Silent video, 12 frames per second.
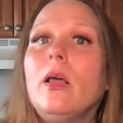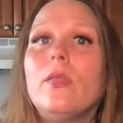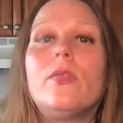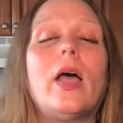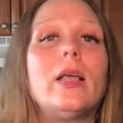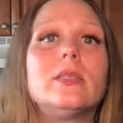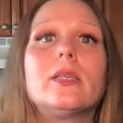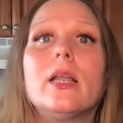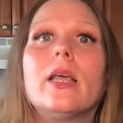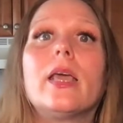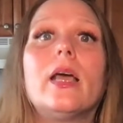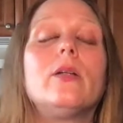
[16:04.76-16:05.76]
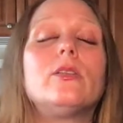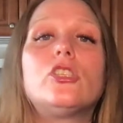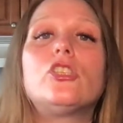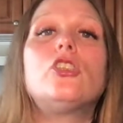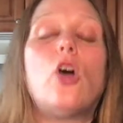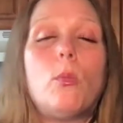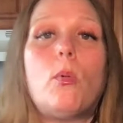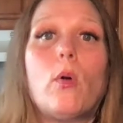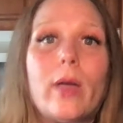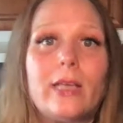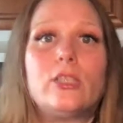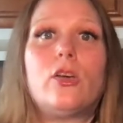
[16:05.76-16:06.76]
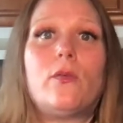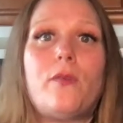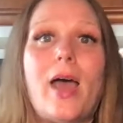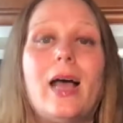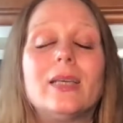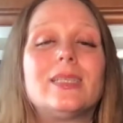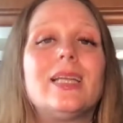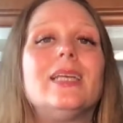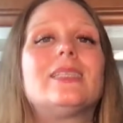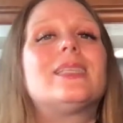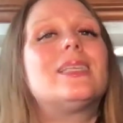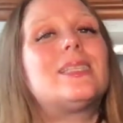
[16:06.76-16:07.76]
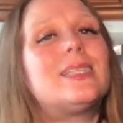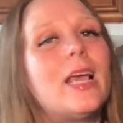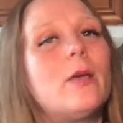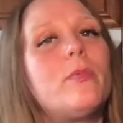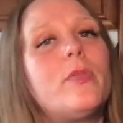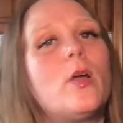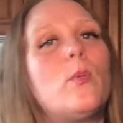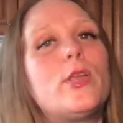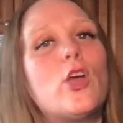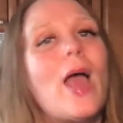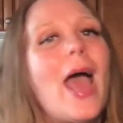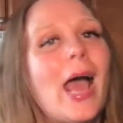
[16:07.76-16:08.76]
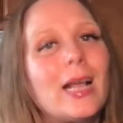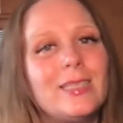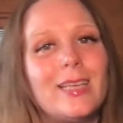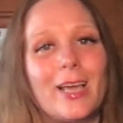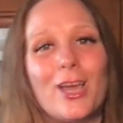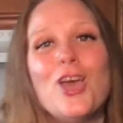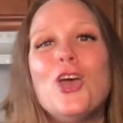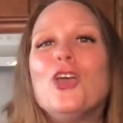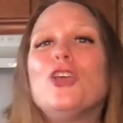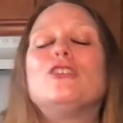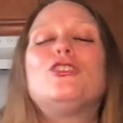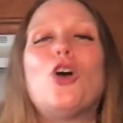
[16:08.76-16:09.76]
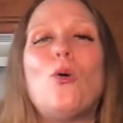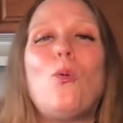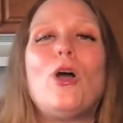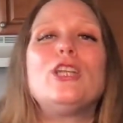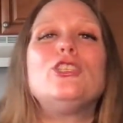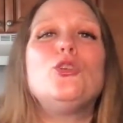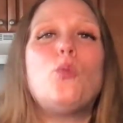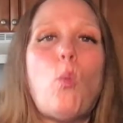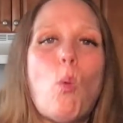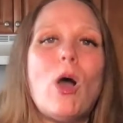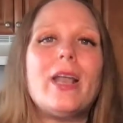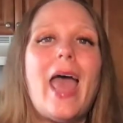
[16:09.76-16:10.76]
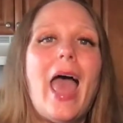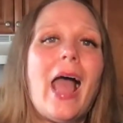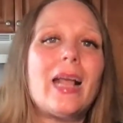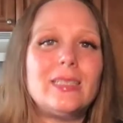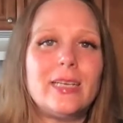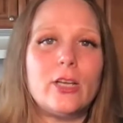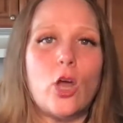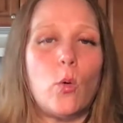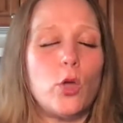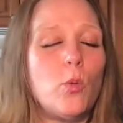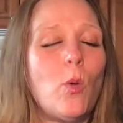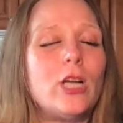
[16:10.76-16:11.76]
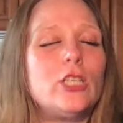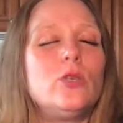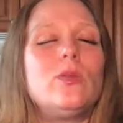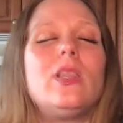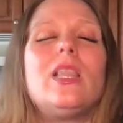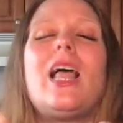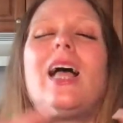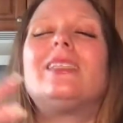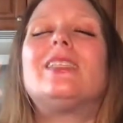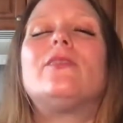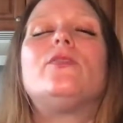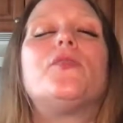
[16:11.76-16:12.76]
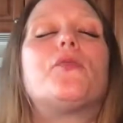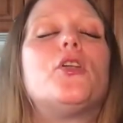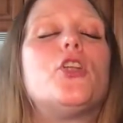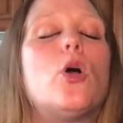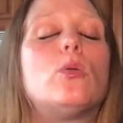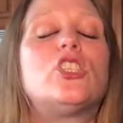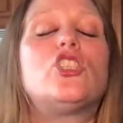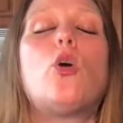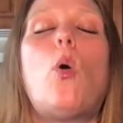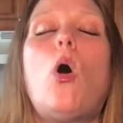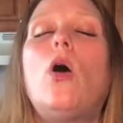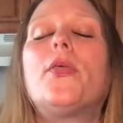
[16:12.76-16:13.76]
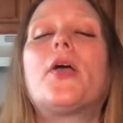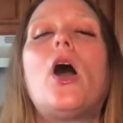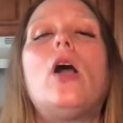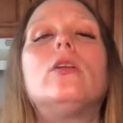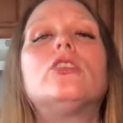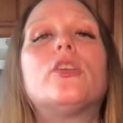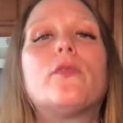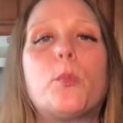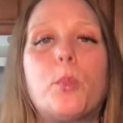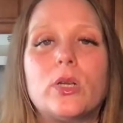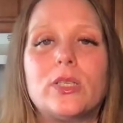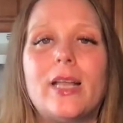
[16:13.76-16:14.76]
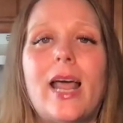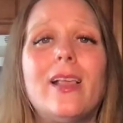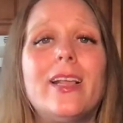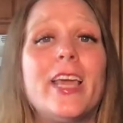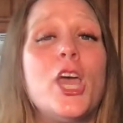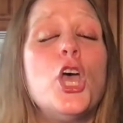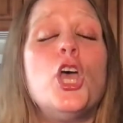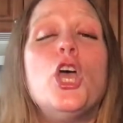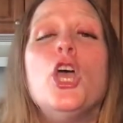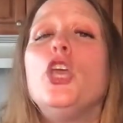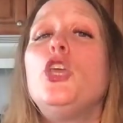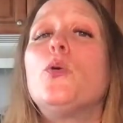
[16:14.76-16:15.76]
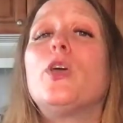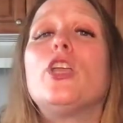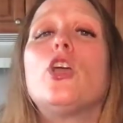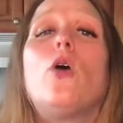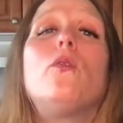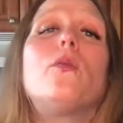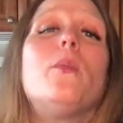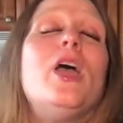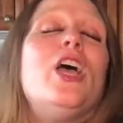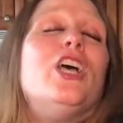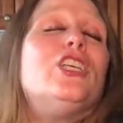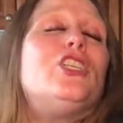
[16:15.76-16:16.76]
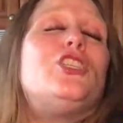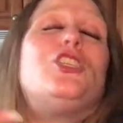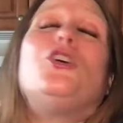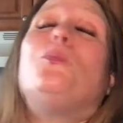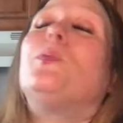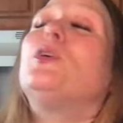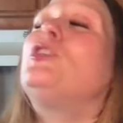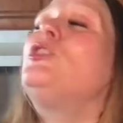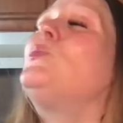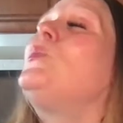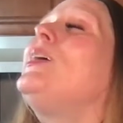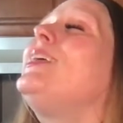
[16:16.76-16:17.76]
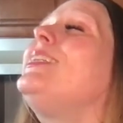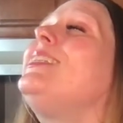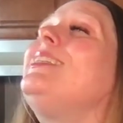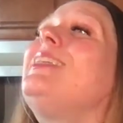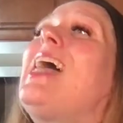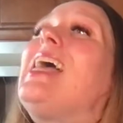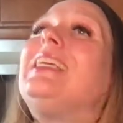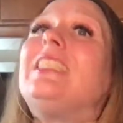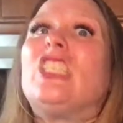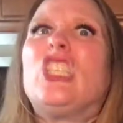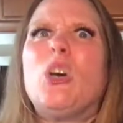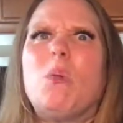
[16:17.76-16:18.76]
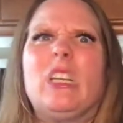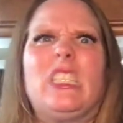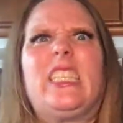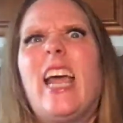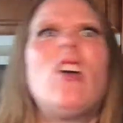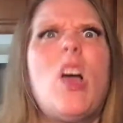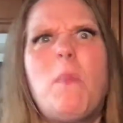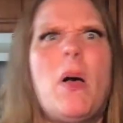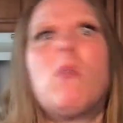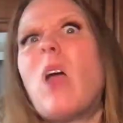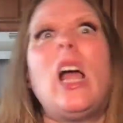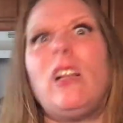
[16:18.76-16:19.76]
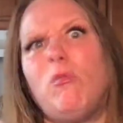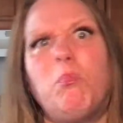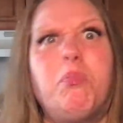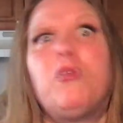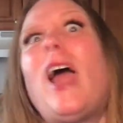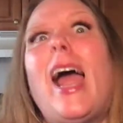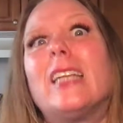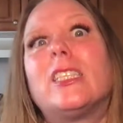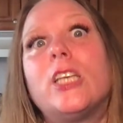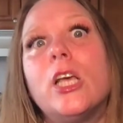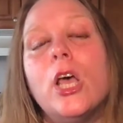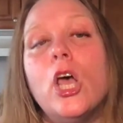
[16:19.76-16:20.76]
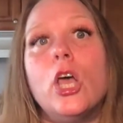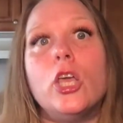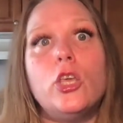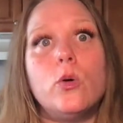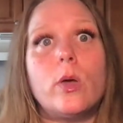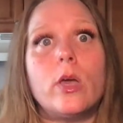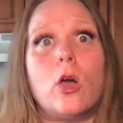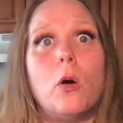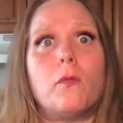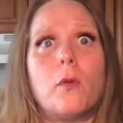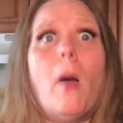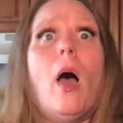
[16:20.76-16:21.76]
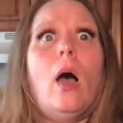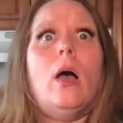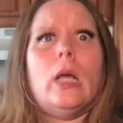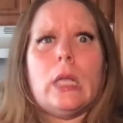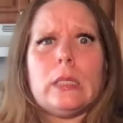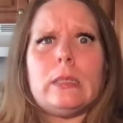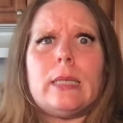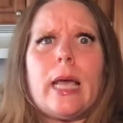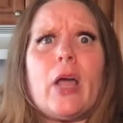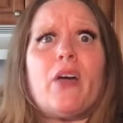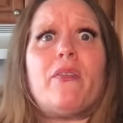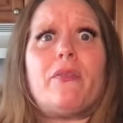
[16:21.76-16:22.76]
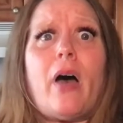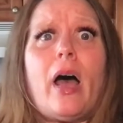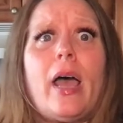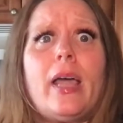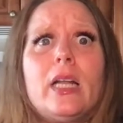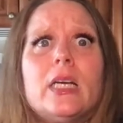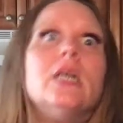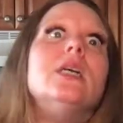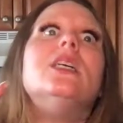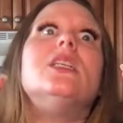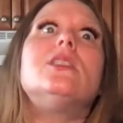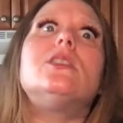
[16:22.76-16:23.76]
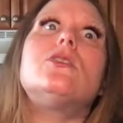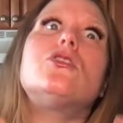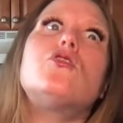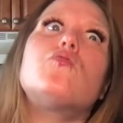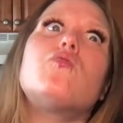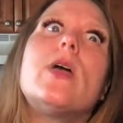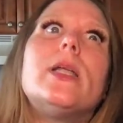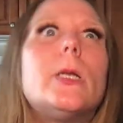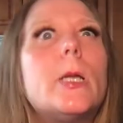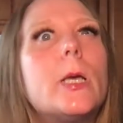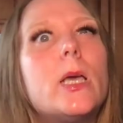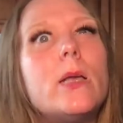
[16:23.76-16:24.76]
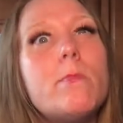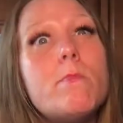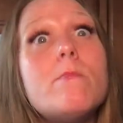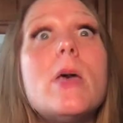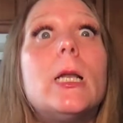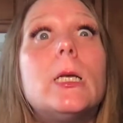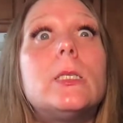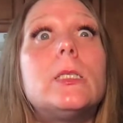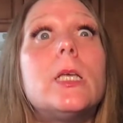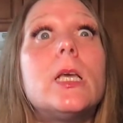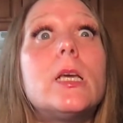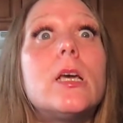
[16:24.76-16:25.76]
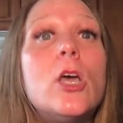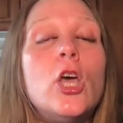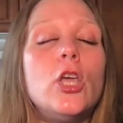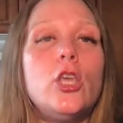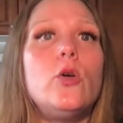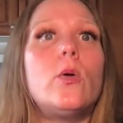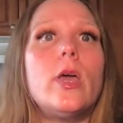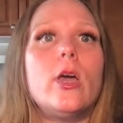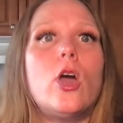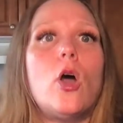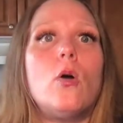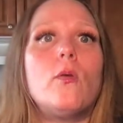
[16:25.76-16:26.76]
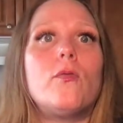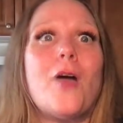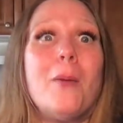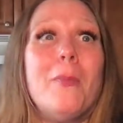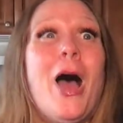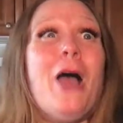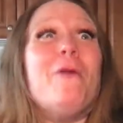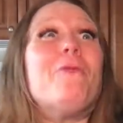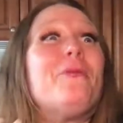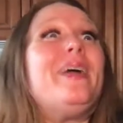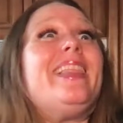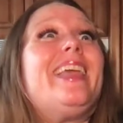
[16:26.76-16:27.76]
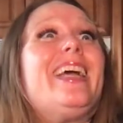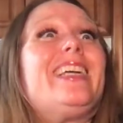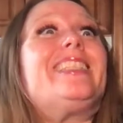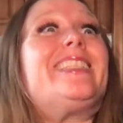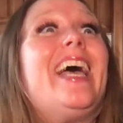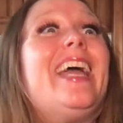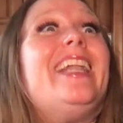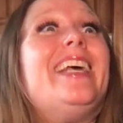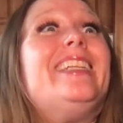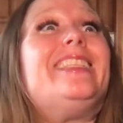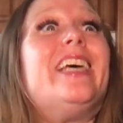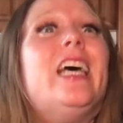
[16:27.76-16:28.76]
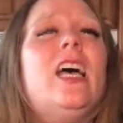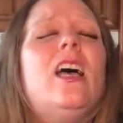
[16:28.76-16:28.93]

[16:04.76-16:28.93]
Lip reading: That is going to get so boring so fast. It's the same thing when you're acting. You don't want to do one acting note. You want to do lots of different notes. Show all the colors of your personality. You can go from super sweet and nice to a terrible rotten brat. You can go from terrified to threatening and menacing. You can go from really excited to